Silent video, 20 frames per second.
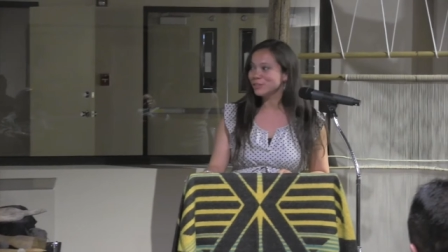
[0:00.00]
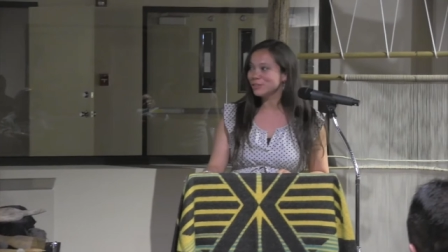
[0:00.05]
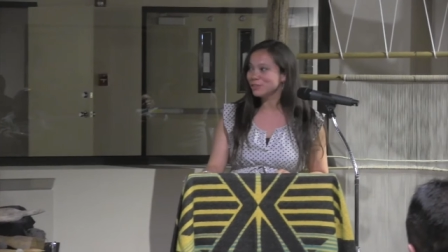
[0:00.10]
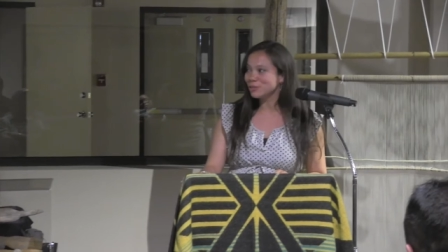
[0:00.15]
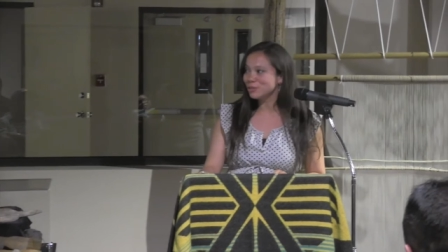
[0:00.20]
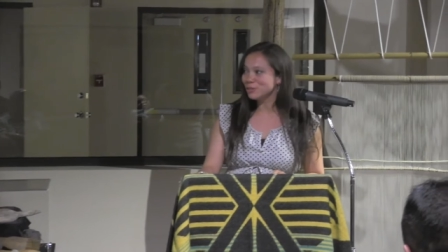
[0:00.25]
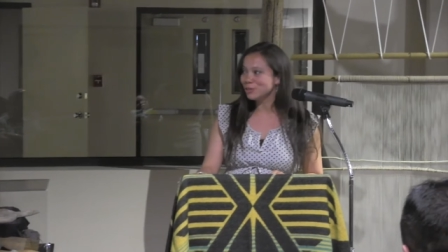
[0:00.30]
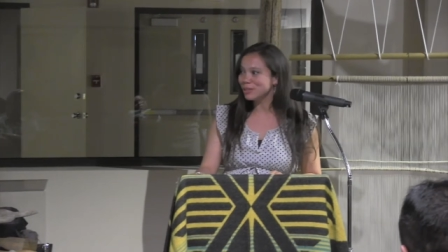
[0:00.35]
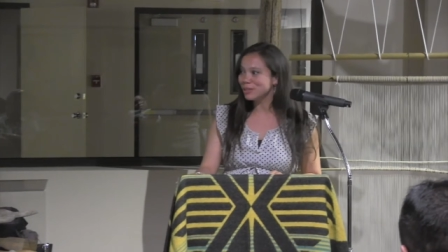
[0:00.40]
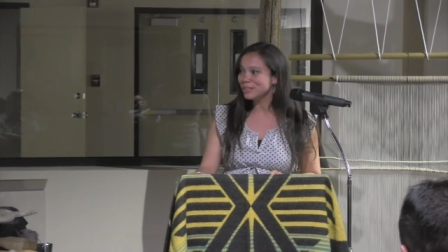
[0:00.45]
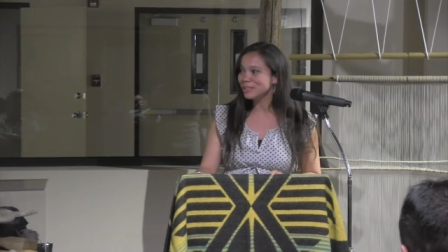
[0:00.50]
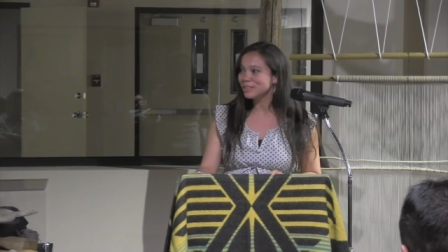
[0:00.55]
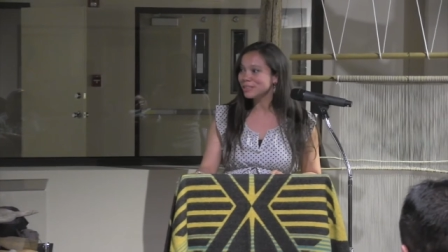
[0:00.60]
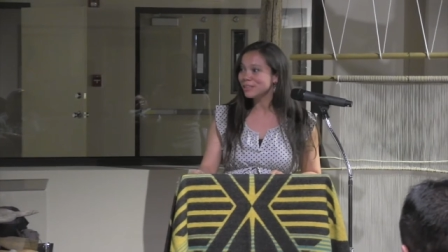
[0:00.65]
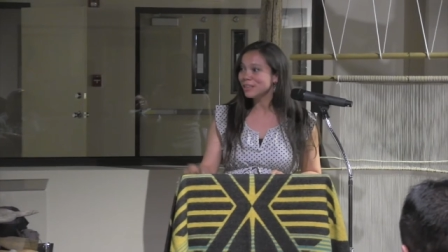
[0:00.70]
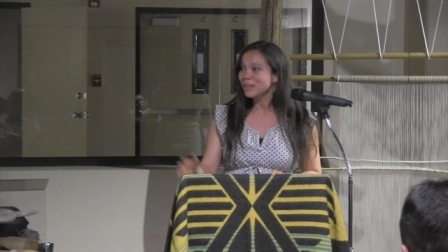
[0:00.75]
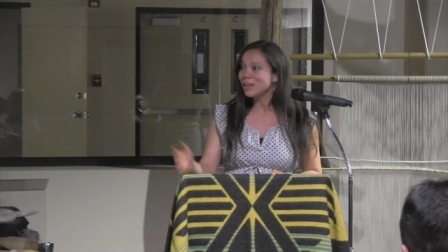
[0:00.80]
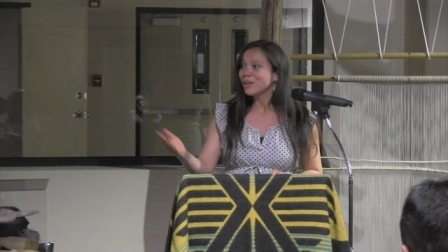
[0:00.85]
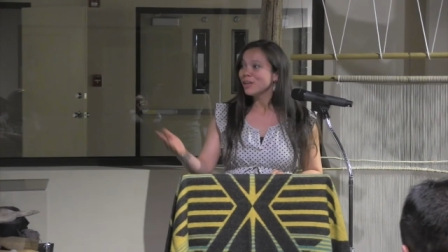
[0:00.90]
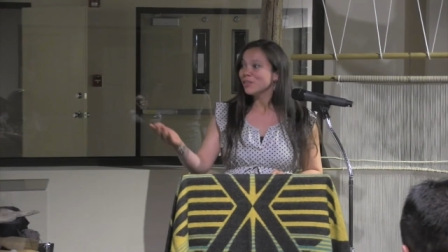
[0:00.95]

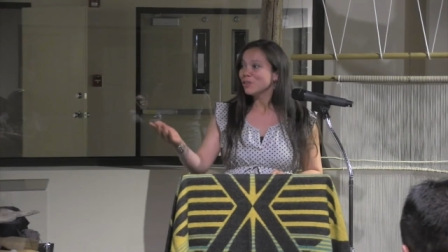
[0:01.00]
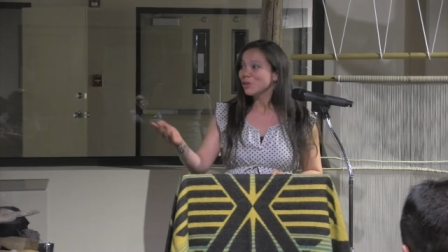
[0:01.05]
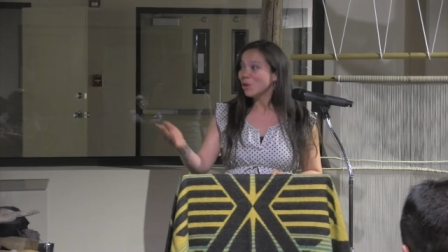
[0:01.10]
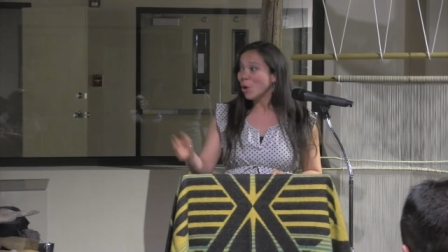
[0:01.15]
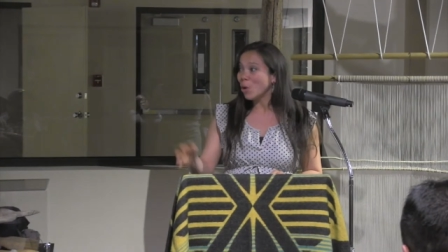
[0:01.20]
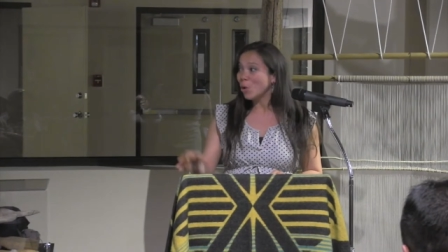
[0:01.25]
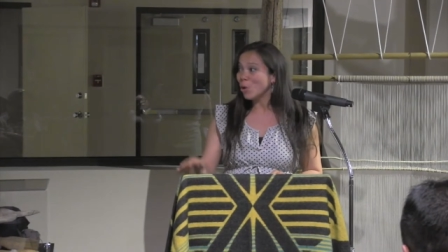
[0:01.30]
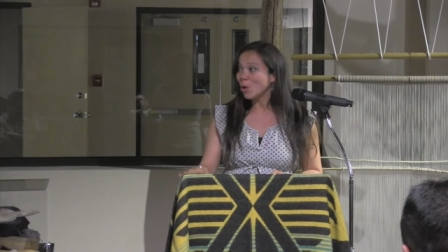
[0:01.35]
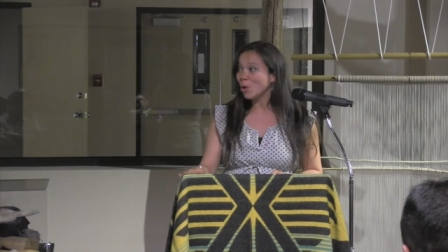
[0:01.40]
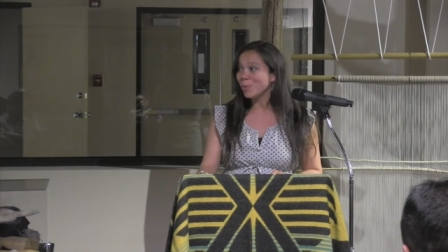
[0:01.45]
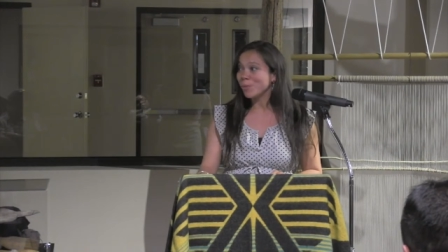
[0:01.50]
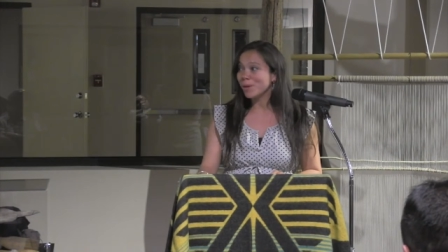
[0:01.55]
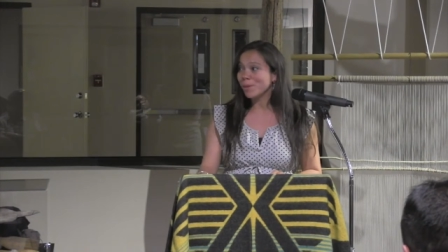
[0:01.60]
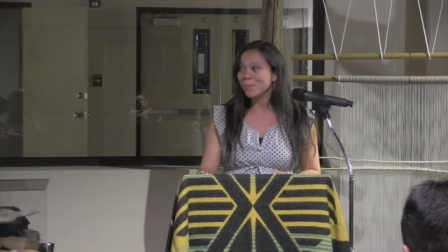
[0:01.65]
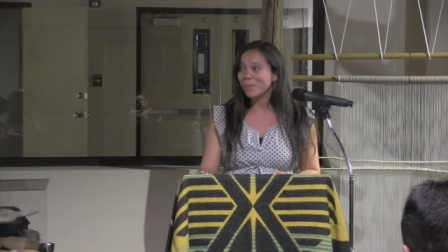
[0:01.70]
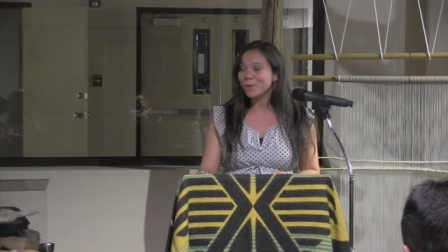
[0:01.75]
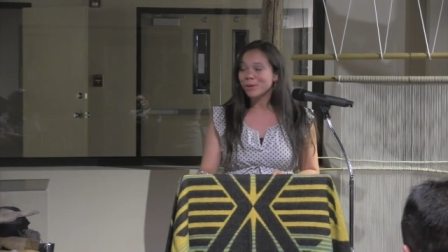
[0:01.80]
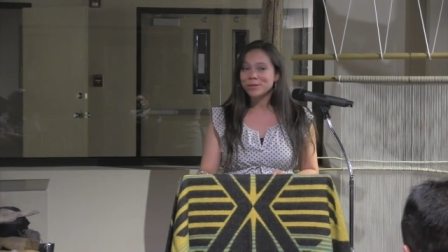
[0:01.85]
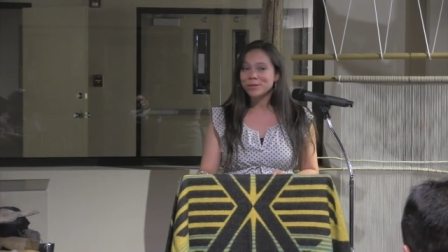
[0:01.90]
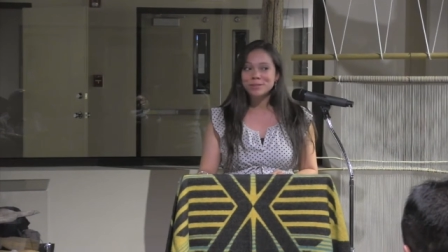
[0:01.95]
students, the cohort
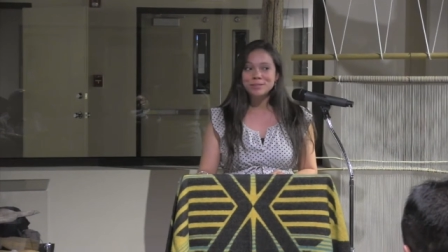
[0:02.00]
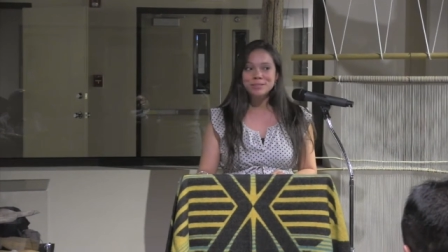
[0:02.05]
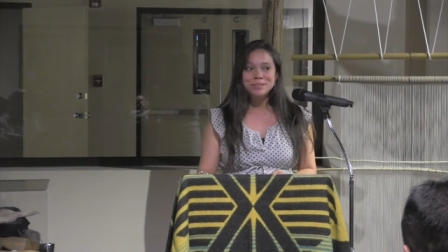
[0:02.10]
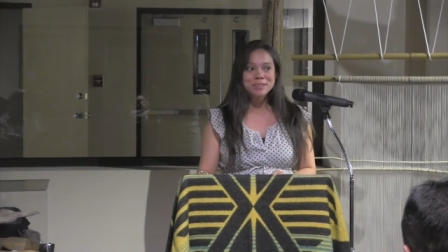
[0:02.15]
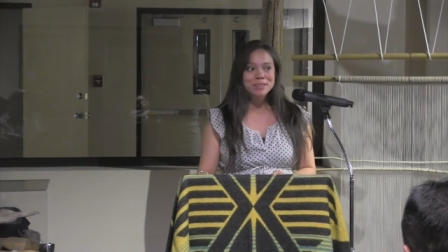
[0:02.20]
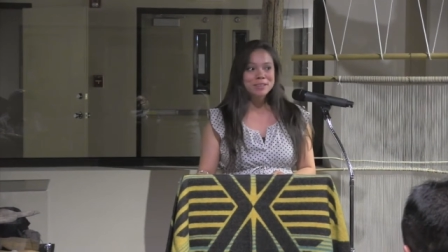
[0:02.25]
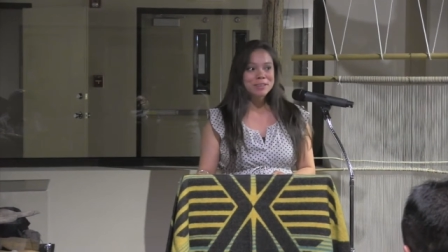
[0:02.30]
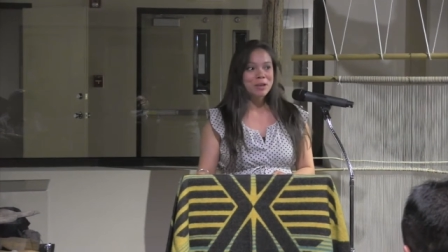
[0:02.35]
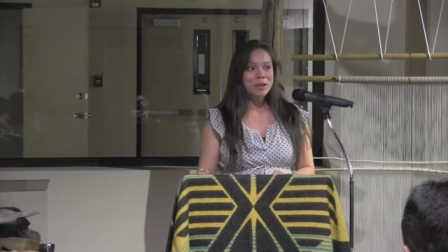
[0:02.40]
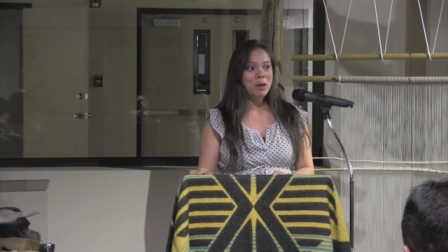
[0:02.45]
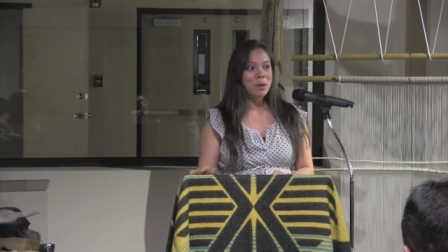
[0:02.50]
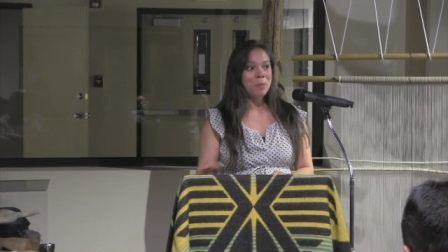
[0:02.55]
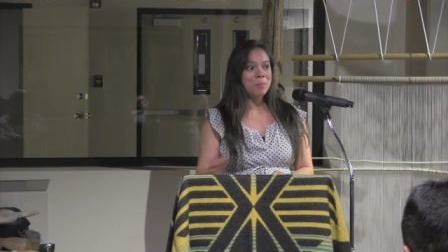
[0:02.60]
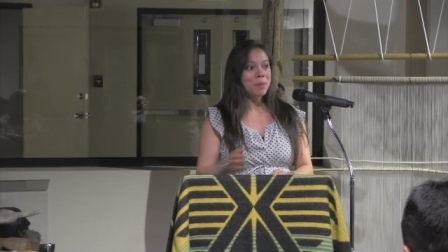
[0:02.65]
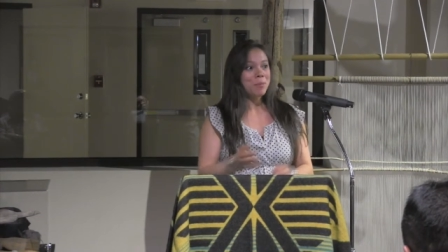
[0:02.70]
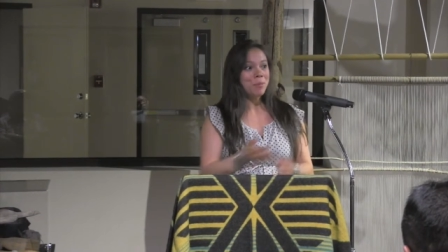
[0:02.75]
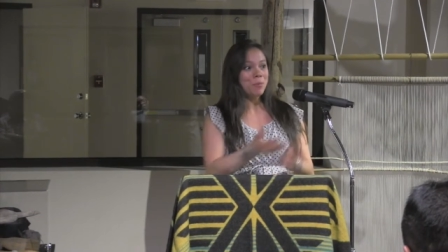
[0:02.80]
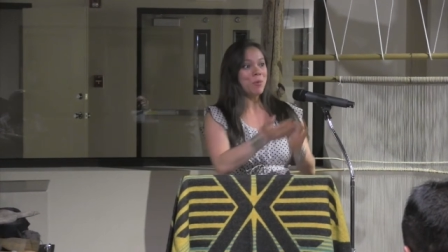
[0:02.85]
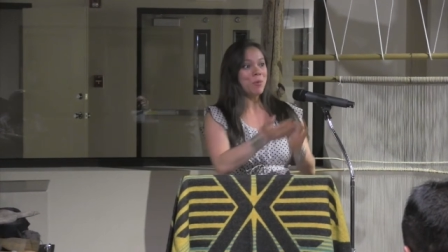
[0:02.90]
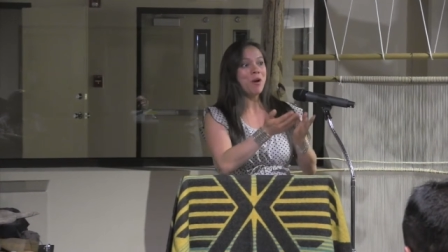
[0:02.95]
members,
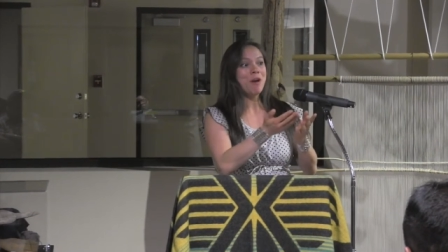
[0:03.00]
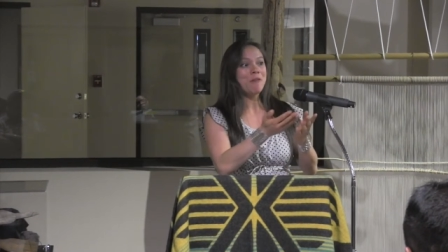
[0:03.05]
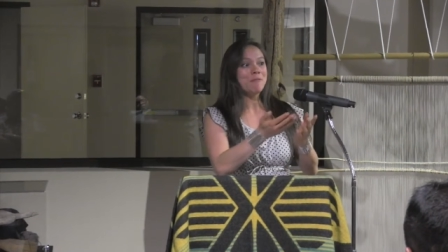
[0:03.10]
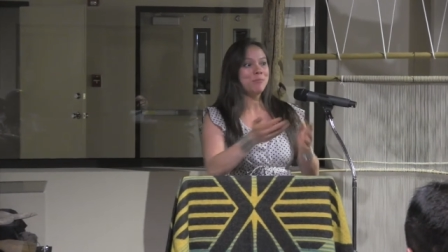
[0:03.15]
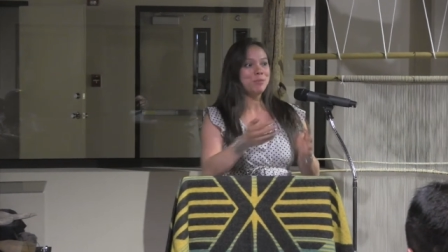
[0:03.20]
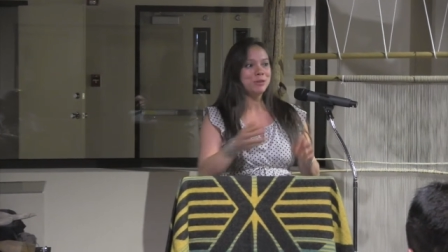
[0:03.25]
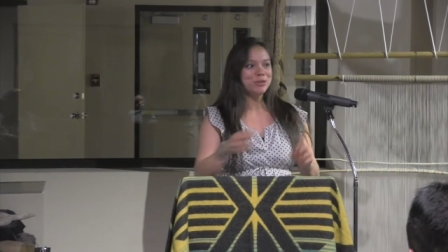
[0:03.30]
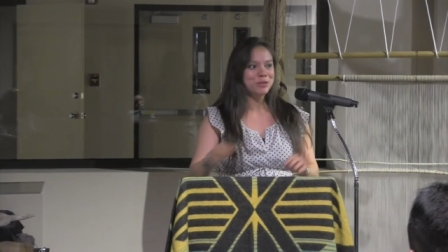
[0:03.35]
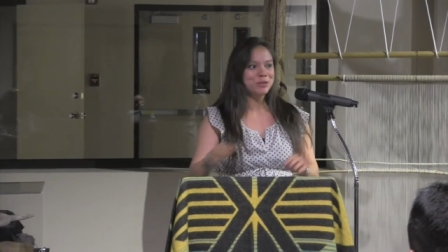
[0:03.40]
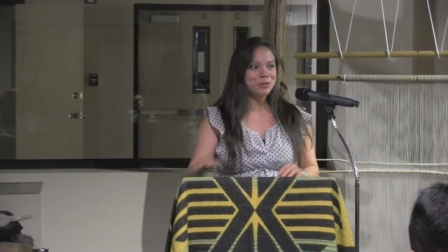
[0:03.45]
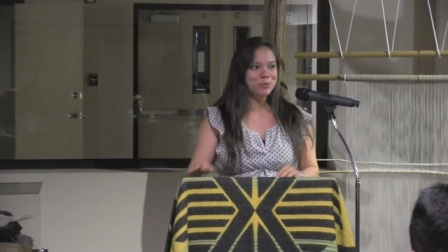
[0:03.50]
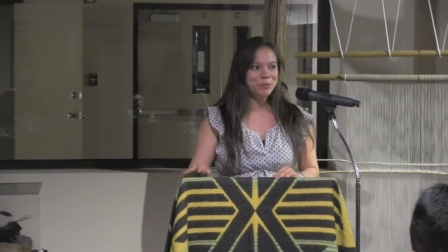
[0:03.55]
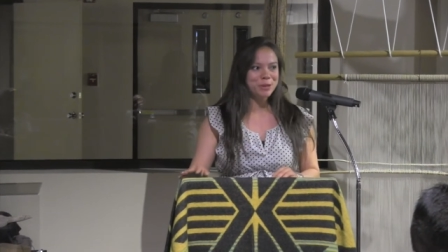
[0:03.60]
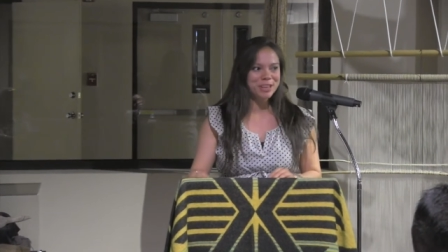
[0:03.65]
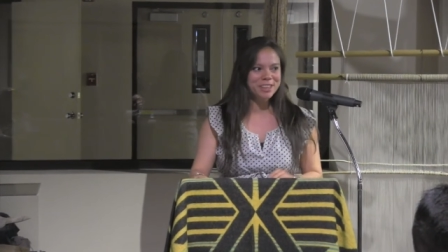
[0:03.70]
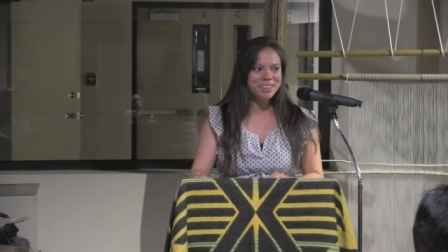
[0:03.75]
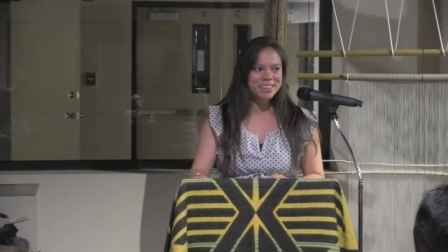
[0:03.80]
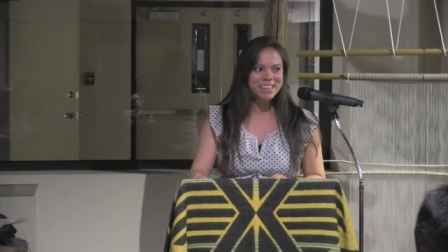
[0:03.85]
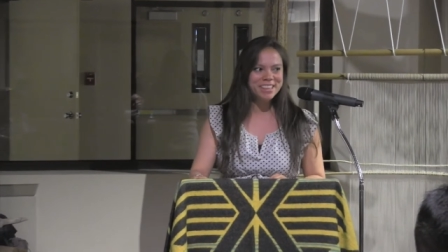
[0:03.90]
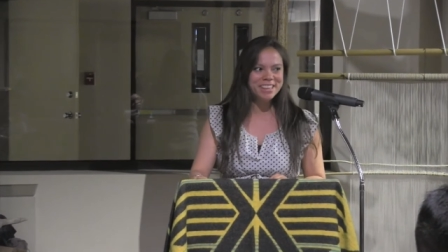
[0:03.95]
people who I butchered with.